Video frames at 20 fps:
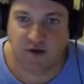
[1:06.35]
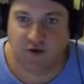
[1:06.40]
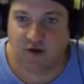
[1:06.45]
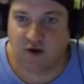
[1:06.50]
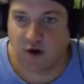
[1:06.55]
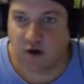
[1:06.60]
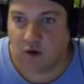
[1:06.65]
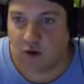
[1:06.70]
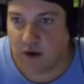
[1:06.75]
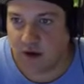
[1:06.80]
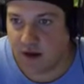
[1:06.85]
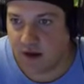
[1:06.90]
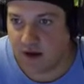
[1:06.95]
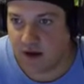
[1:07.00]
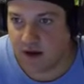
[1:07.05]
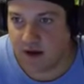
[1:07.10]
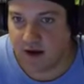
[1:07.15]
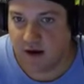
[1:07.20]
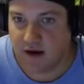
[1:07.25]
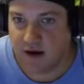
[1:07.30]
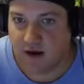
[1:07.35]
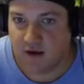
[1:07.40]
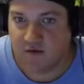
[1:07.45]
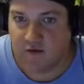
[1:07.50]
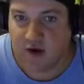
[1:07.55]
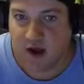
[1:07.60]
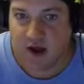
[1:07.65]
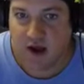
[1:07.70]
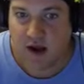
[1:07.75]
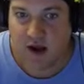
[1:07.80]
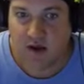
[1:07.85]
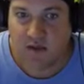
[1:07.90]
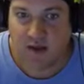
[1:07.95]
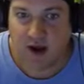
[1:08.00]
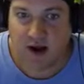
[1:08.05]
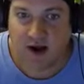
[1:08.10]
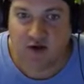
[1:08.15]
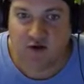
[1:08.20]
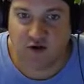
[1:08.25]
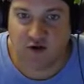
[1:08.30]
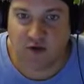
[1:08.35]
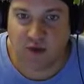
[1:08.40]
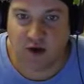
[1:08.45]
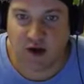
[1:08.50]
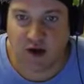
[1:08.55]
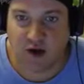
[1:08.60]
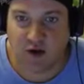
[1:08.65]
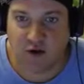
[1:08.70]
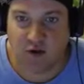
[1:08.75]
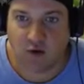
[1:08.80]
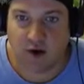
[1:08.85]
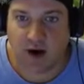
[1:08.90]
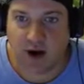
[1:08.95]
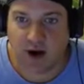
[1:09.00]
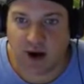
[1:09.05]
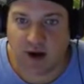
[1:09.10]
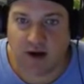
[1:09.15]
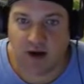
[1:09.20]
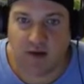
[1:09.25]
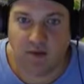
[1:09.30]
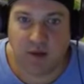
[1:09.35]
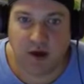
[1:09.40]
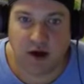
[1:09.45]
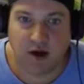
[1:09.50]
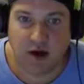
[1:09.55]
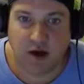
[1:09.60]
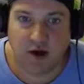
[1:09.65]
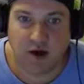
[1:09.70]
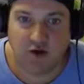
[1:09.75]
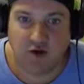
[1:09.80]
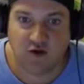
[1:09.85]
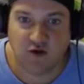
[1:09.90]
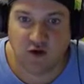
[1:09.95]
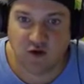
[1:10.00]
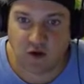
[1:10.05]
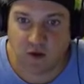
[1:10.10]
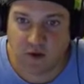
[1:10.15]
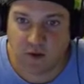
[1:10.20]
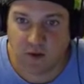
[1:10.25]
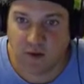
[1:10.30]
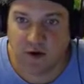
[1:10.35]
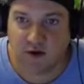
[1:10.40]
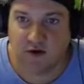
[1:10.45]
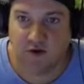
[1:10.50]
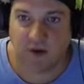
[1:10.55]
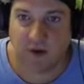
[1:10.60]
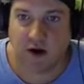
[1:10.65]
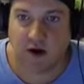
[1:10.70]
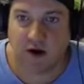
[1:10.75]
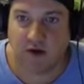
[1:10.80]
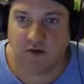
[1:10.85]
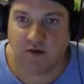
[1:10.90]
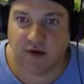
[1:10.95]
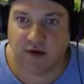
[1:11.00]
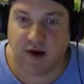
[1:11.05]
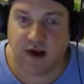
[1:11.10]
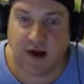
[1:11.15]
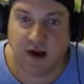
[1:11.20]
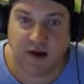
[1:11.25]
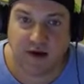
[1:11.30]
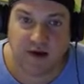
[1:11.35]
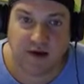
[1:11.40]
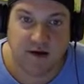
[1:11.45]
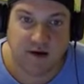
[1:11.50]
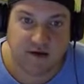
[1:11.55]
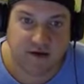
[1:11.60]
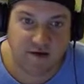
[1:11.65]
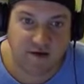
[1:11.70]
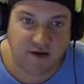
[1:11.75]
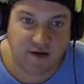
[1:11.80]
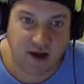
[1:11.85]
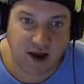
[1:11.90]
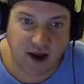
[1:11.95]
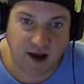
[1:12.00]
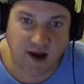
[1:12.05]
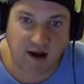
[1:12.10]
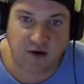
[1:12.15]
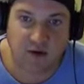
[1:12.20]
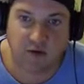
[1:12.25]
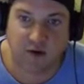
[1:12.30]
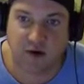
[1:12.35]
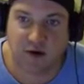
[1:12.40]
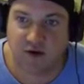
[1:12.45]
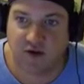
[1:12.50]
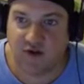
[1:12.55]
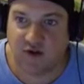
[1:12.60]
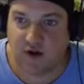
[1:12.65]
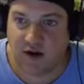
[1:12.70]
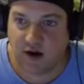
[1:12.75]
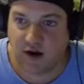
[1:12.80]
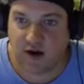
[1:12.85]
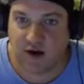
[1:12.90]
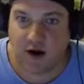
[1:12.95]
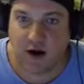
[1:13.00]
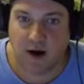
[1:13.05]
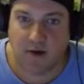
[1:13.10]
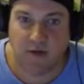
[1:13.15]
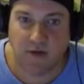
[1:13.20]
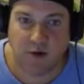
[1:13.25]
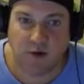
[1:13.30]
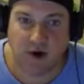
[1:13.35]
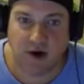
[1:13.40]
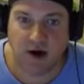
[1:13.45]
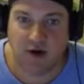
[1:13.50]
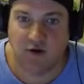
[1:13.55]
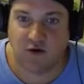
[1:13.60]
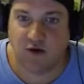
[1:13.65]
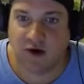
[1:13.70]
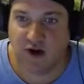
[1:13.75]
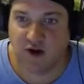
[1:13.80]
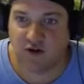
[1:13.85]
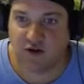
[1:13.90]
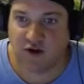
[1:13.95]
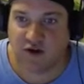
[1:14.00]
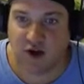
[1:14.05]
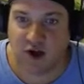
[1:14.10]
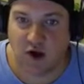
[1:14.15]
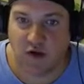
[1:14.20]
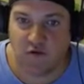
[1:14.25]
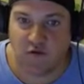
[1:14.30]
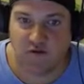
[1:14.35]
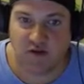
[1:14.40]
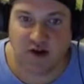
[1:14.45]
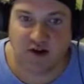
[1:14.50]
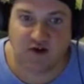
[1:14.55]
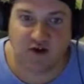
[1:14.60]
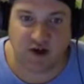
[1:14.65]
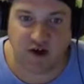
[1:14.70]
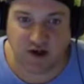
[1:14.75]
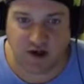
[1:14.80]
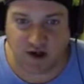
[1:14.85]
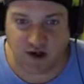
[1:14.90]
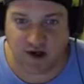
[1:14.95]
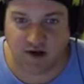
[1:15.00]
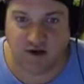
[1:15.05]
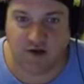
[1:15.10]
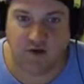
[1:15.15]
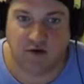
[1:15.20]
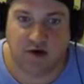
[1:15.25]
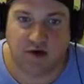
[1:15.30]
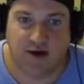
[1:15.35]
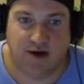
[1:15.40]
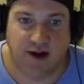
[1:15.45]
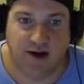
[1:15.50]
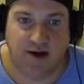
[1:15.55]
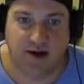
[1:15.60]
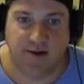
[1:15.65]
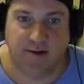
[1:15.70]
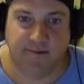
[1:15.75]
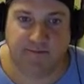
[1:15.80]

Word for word: So, are we thinking of pages being read and being consumed as part of a scan or seek operator to actually go fetch and get your data?